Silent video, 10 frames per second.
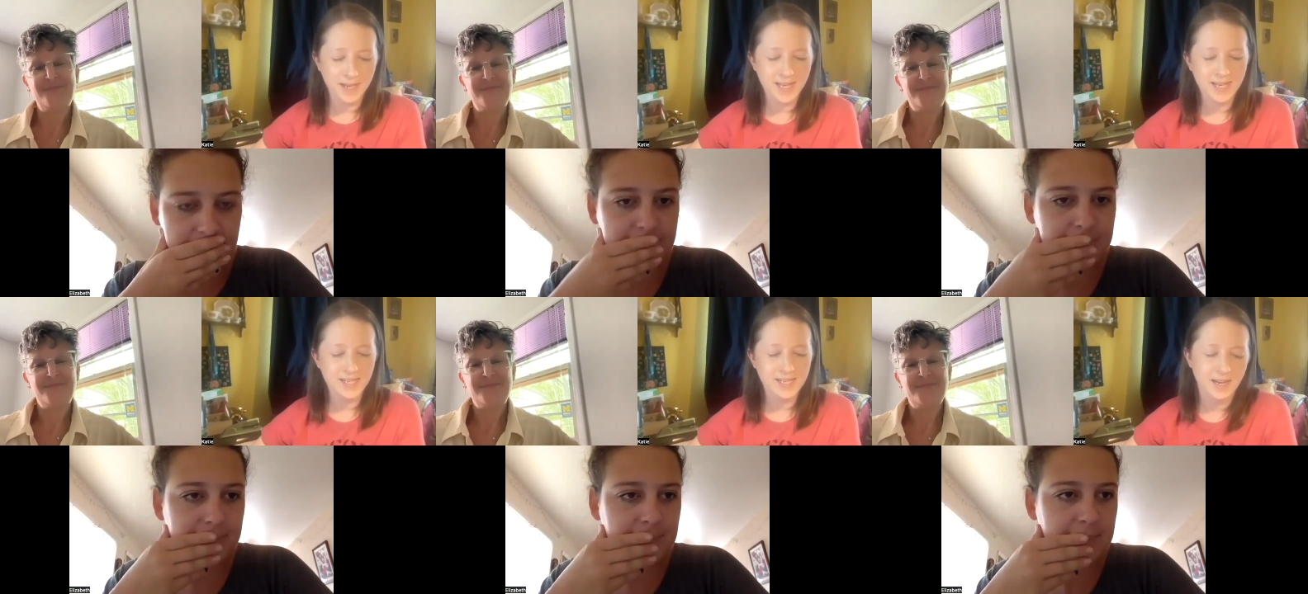
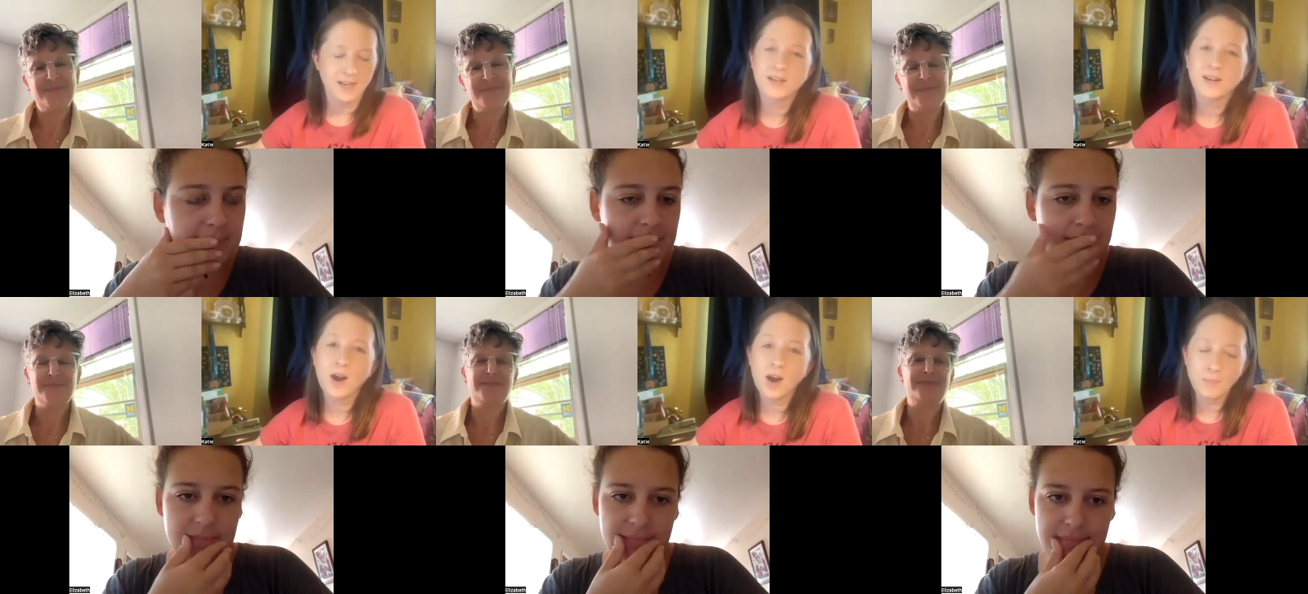Speaker 1: is a
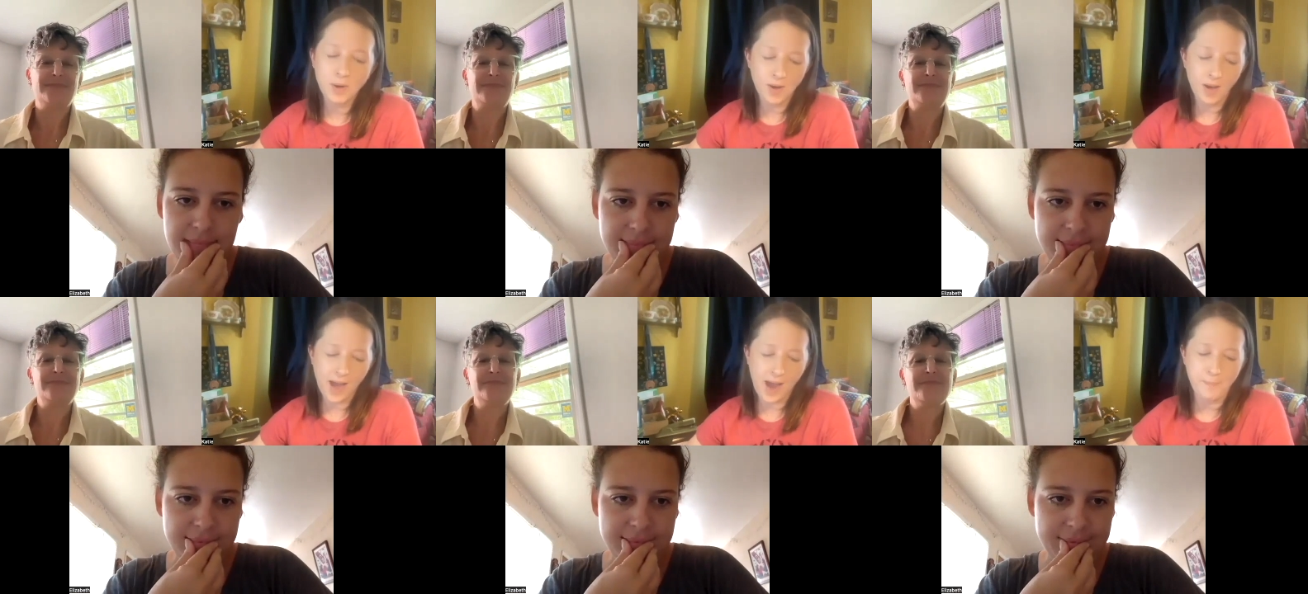
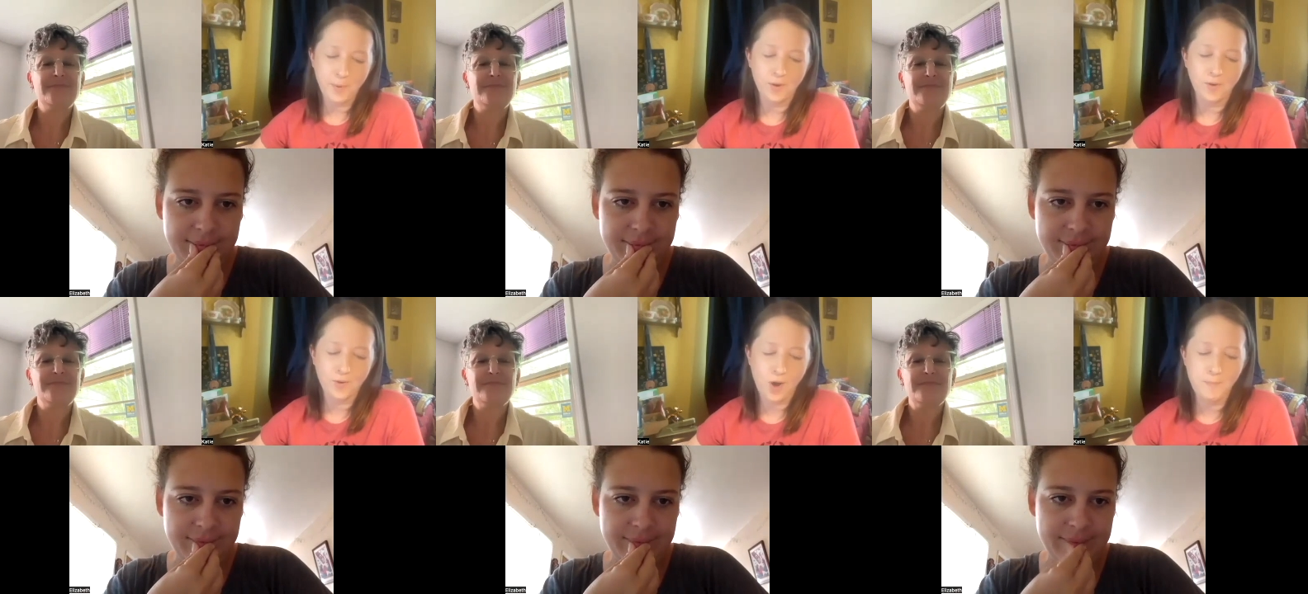caramel
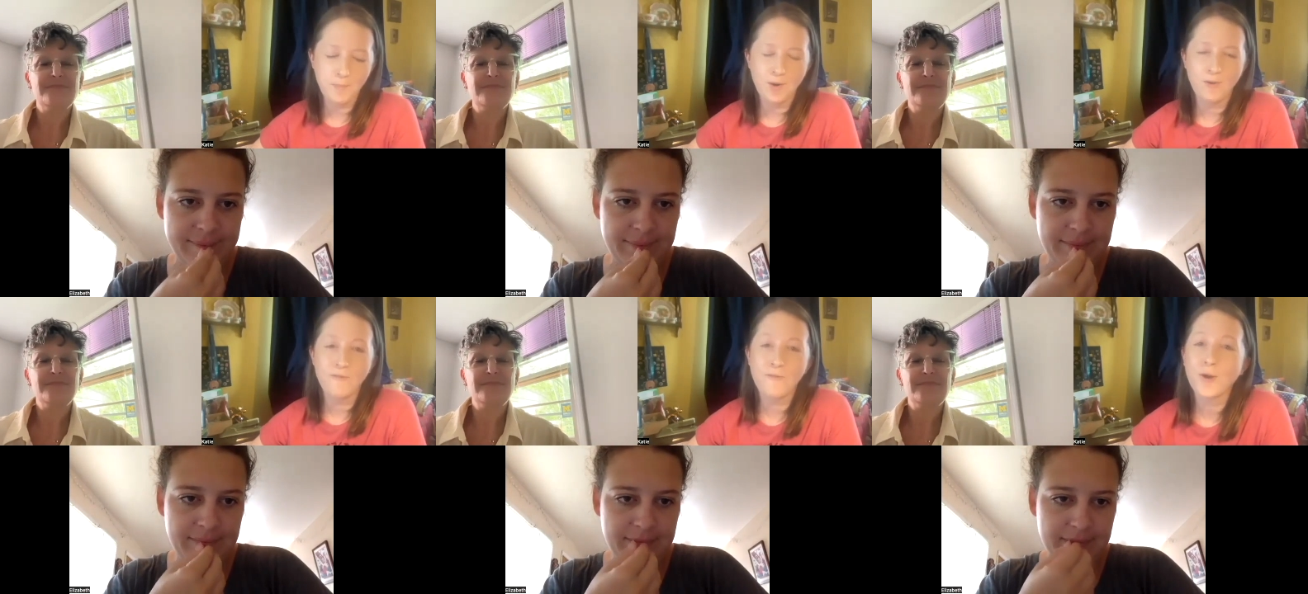apple
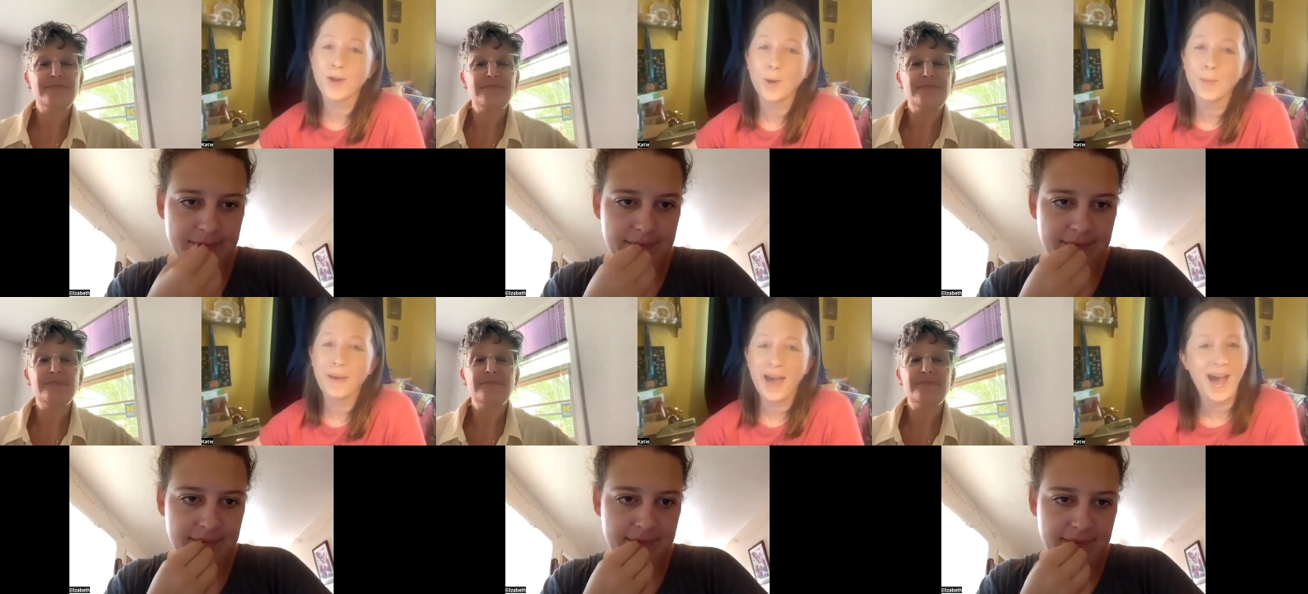crumble
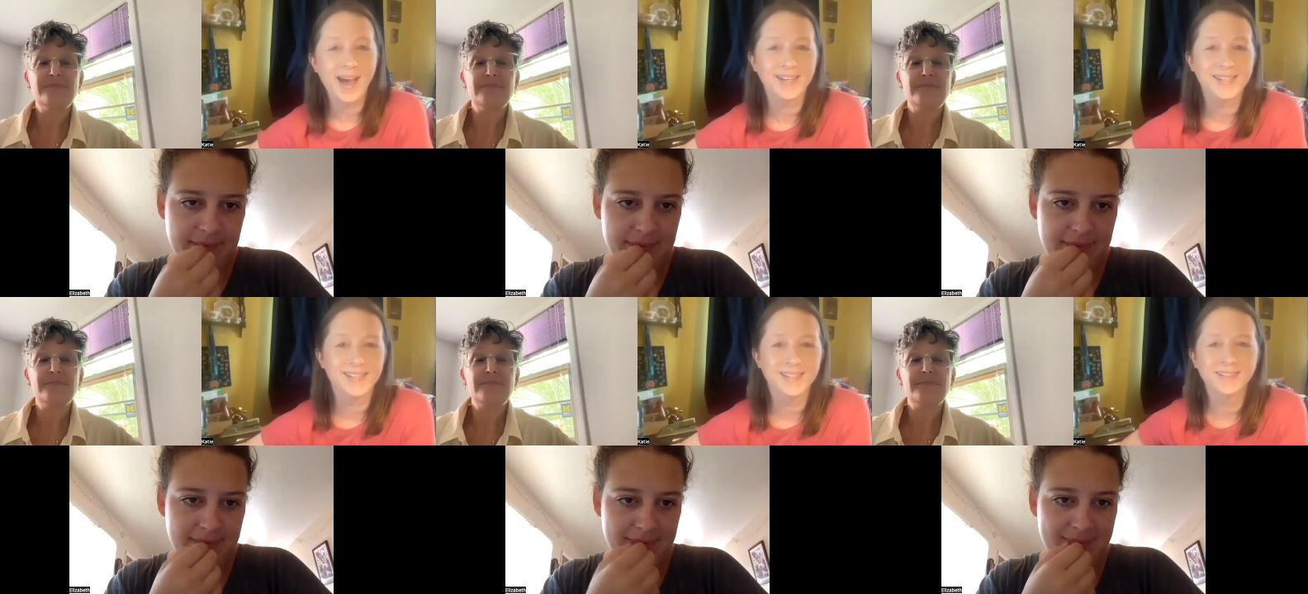foil
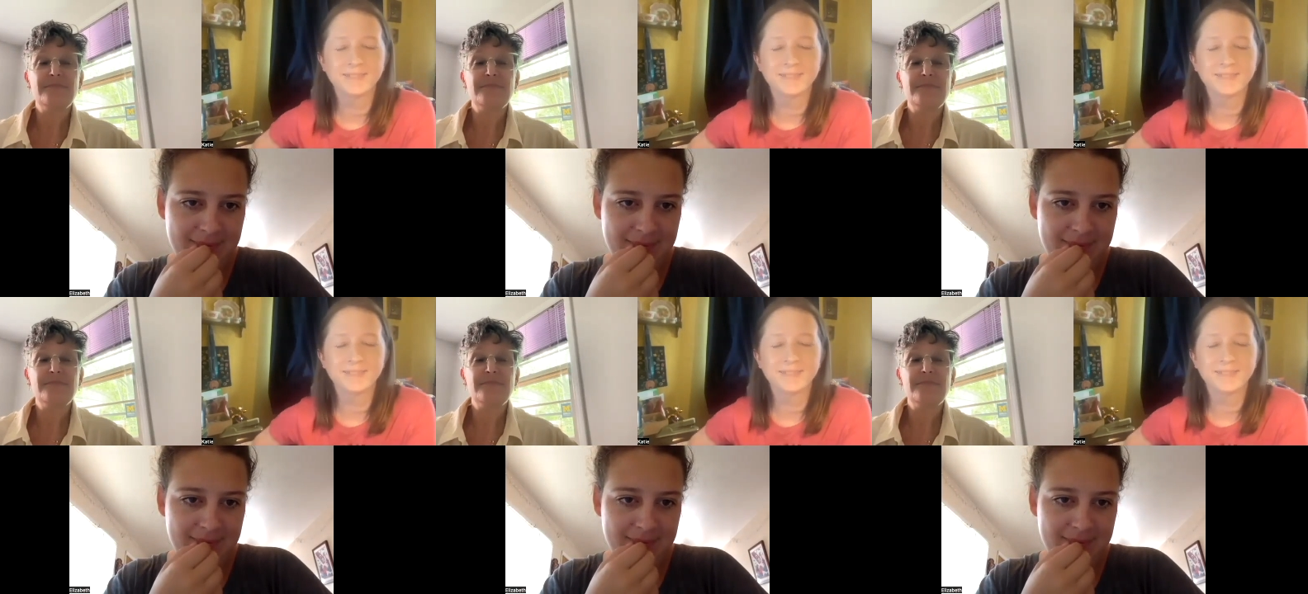packs.